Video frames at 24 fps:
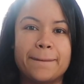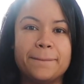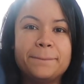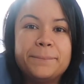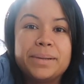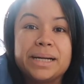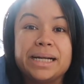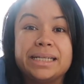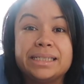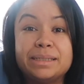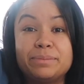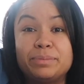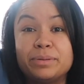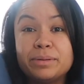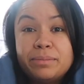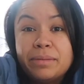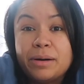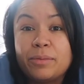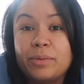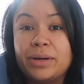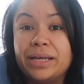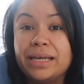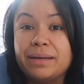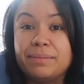But I did put
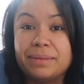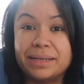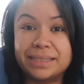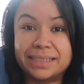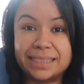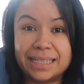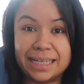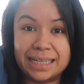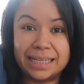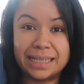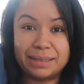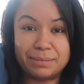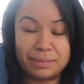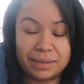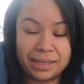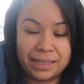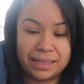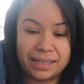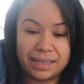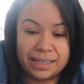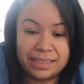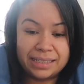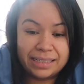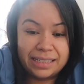my weight in my size and my
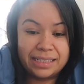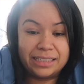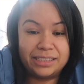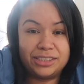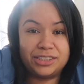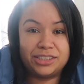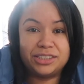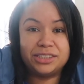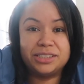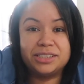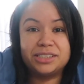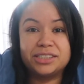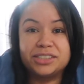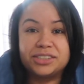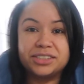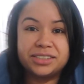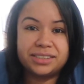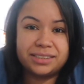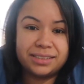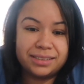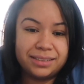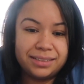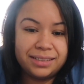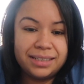height and she
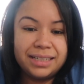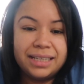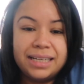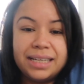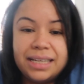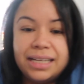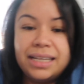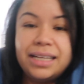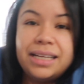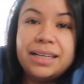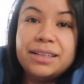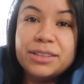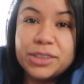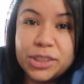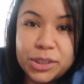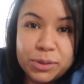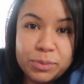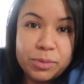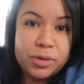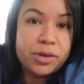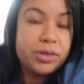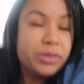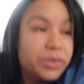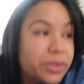suggested a
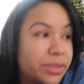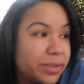small.